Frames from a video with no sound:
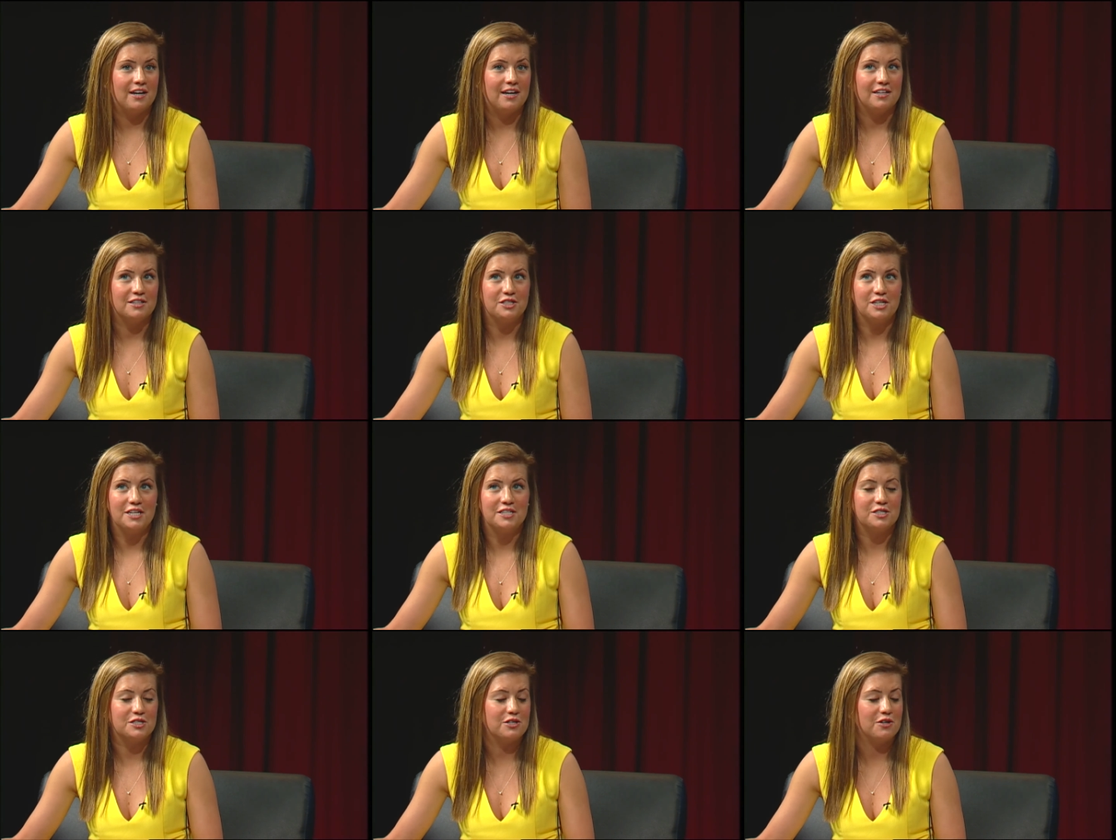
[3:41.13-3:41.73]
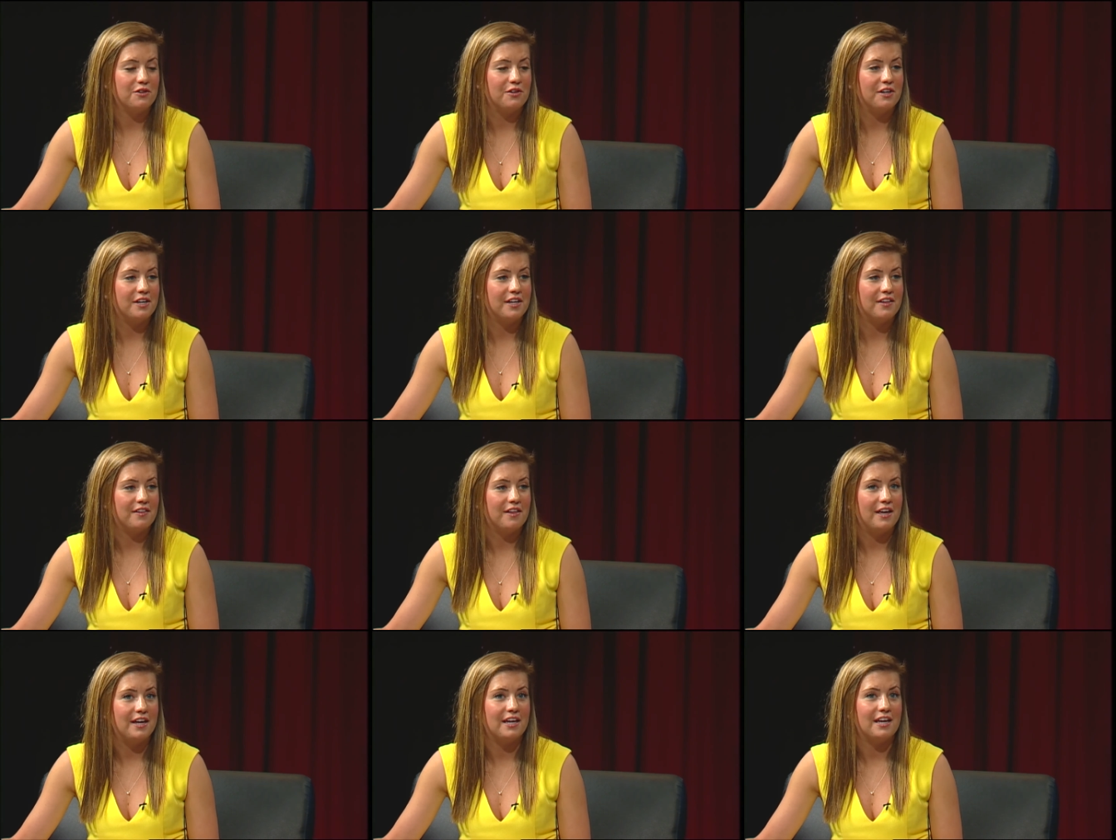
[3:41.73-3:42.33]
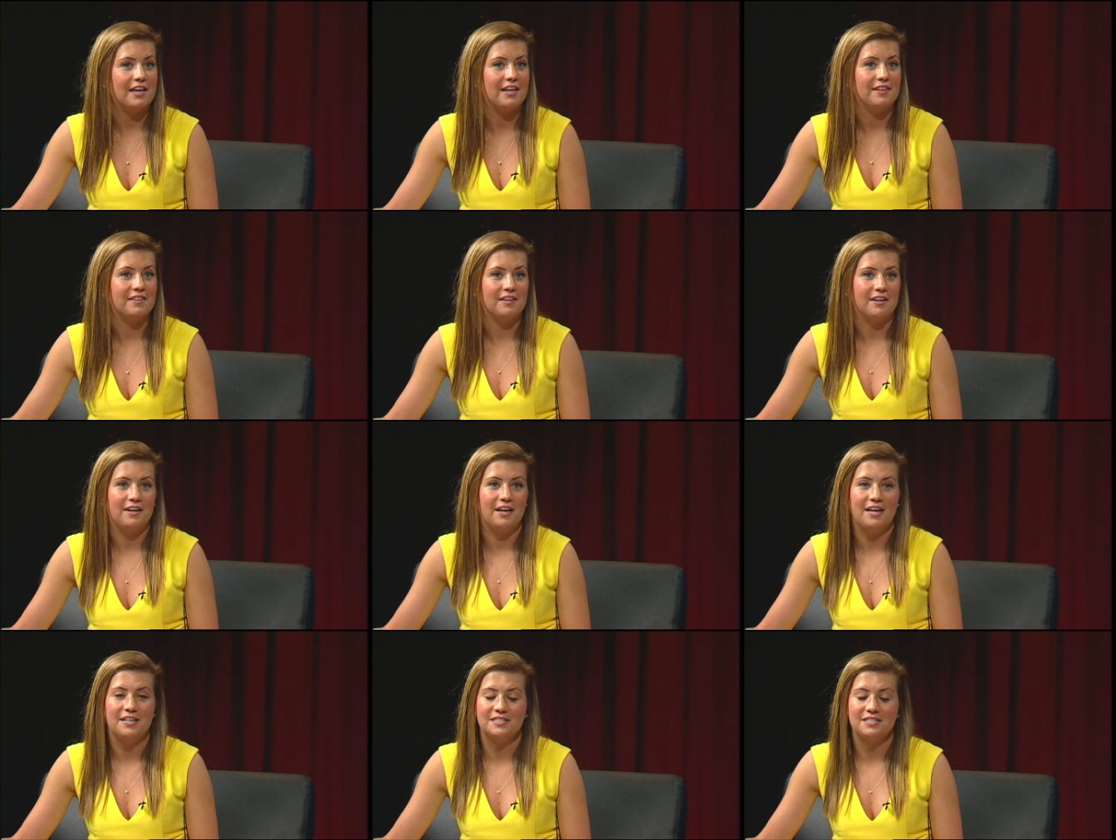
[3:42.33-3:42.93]
chances are looking like in the
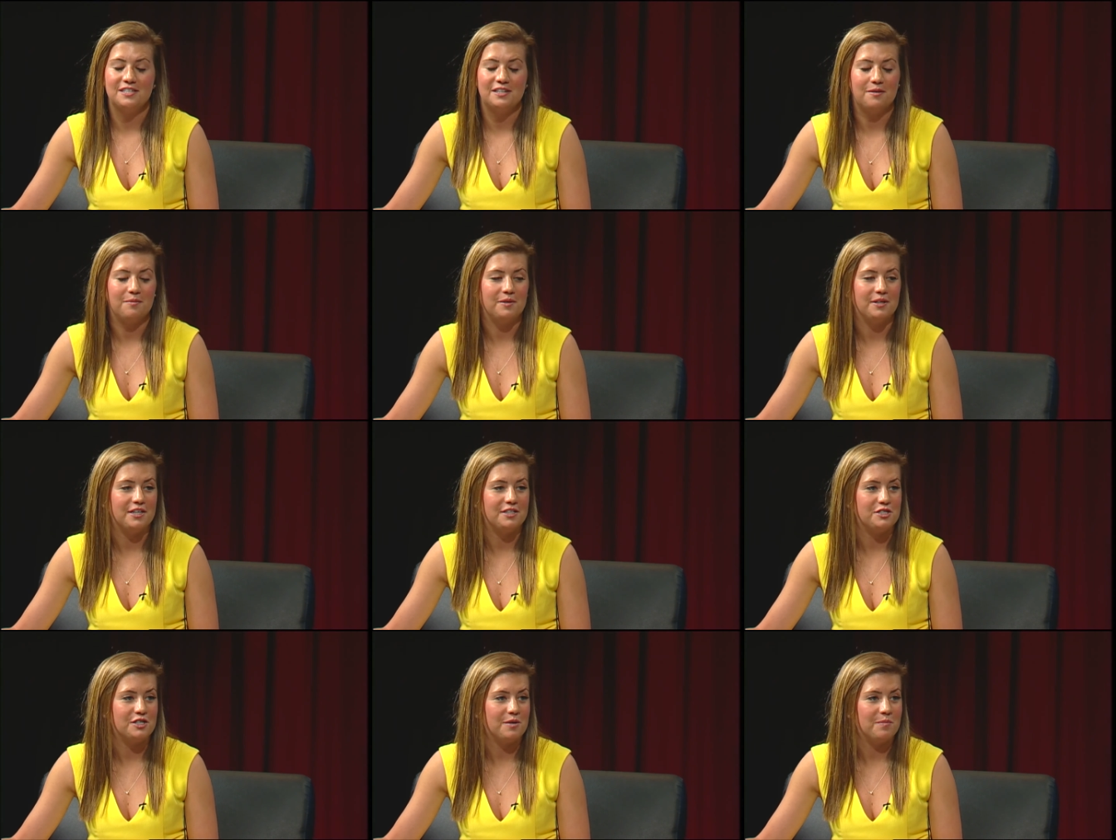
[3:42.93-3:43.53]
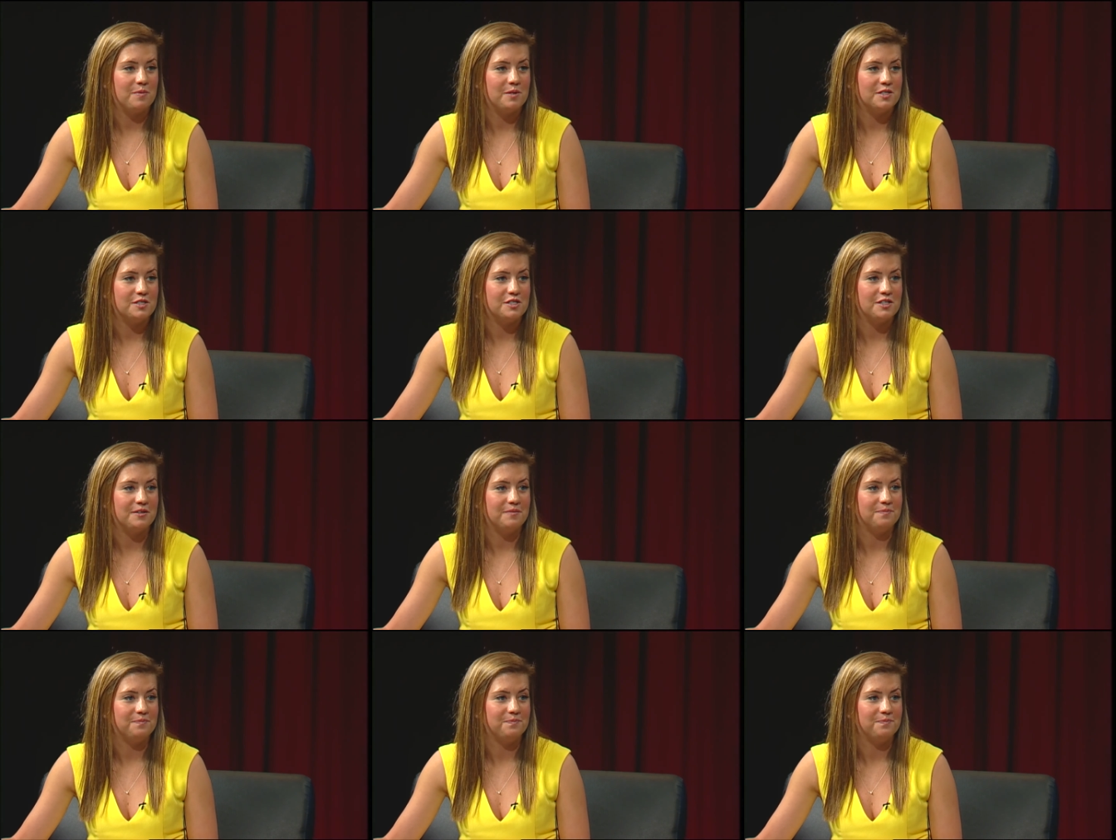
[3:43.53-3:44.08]
NCAA championship?